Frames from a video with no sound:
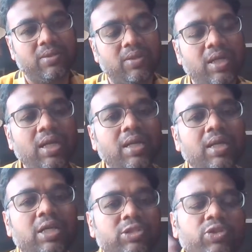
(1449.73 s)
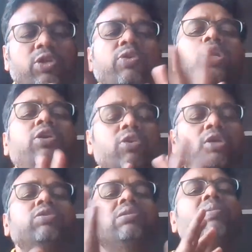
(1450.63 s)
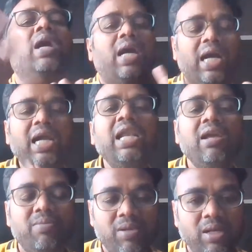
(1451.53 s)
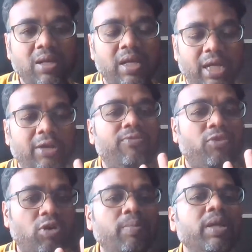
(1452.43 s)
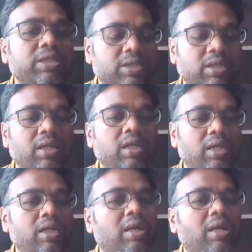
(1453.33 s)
Okay, so you need to give some high level information